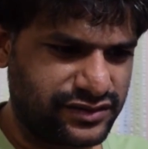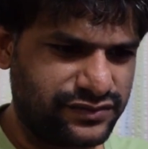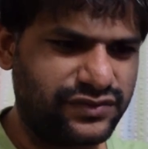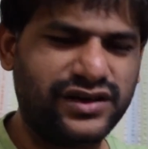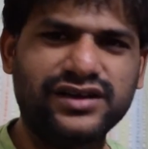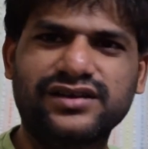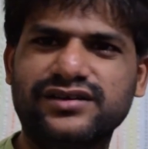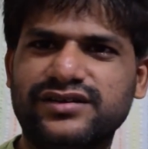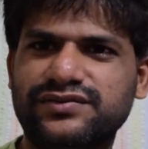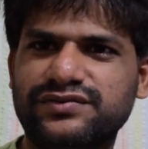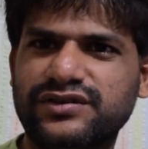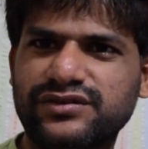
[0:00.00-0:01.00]
file.
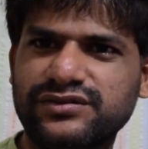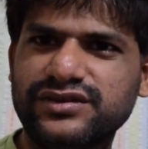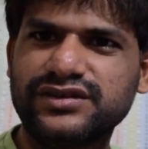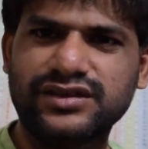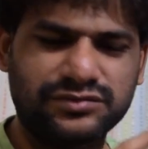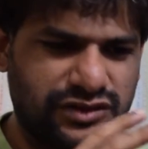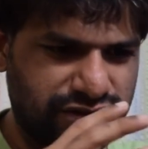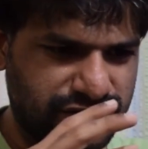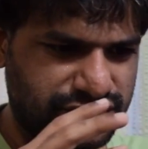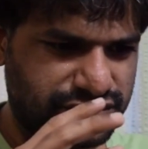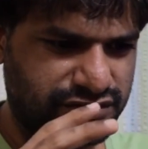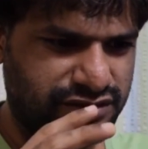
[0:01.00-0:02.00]
If you are doing some sort of